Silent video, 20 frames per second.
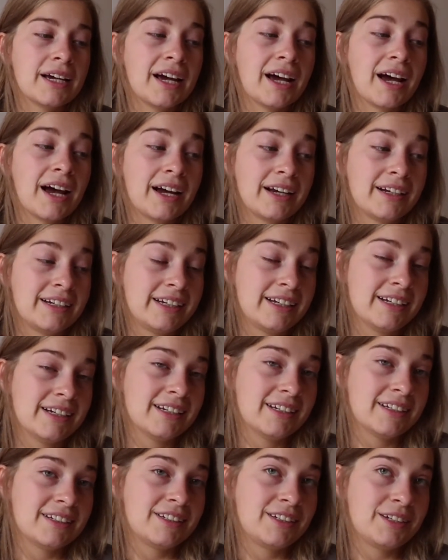I
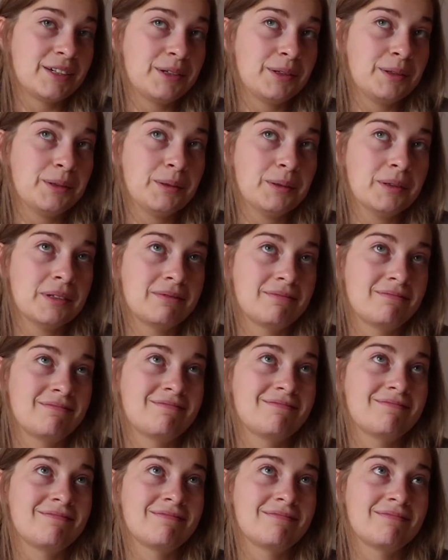needed to
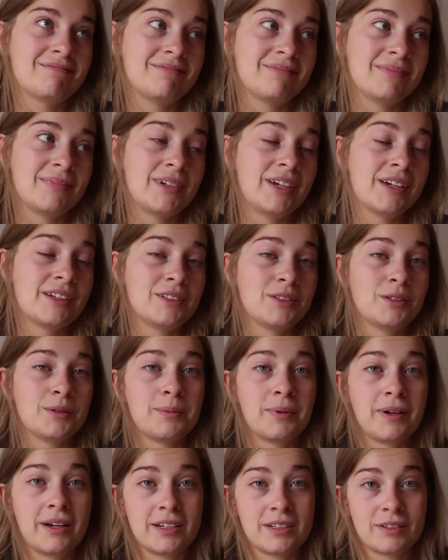get to a
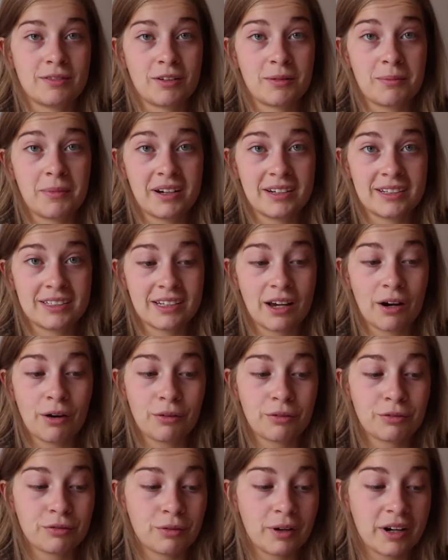place for
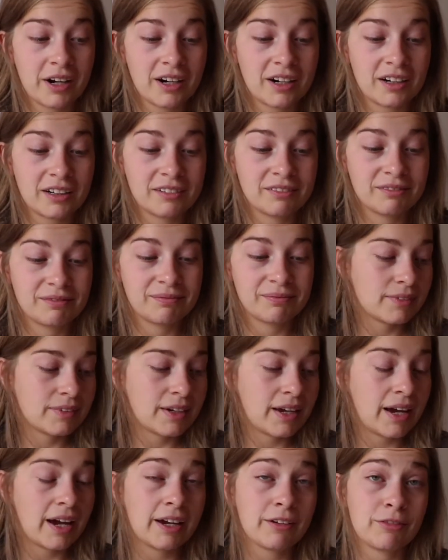myself where
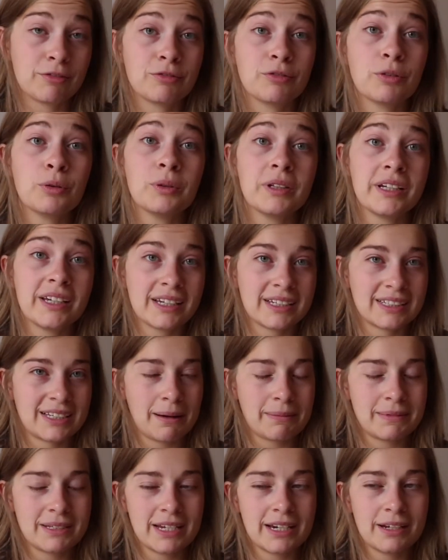I fully
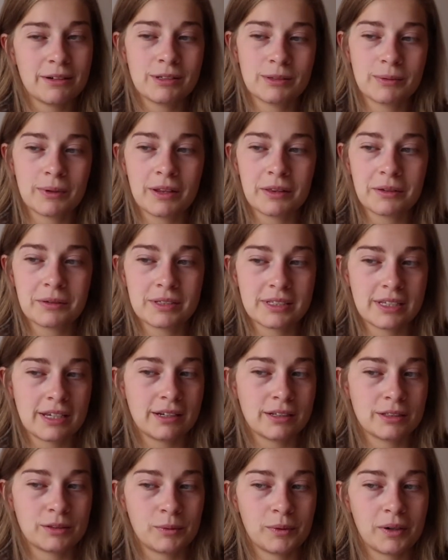accepted. It was one of those
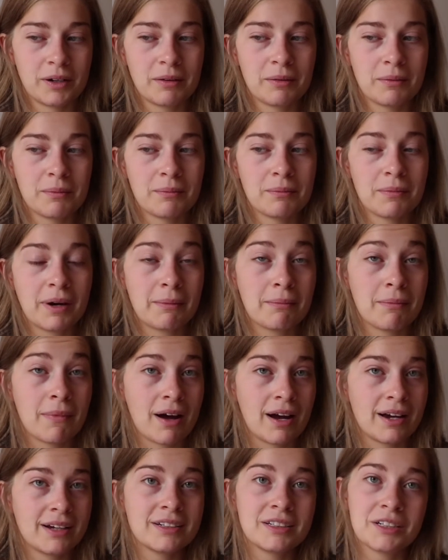things where my
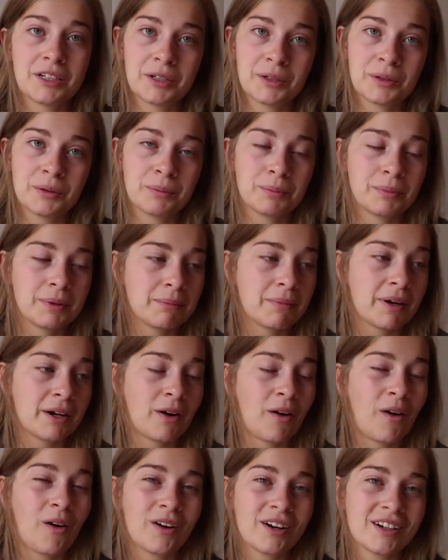mind knew, but my
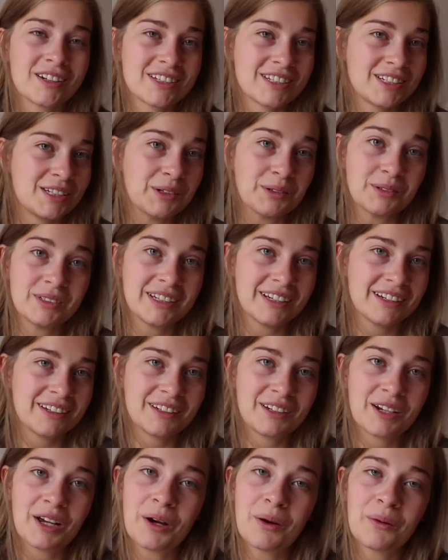heart still
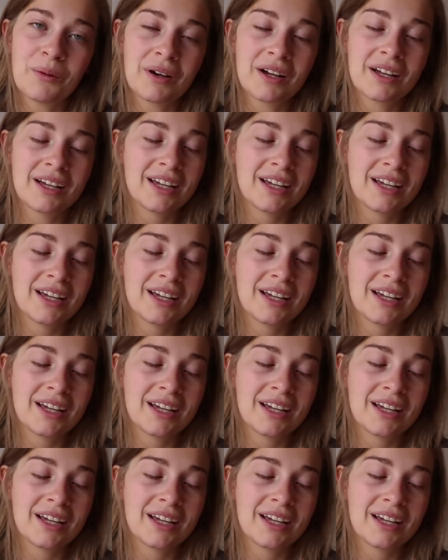didn't know.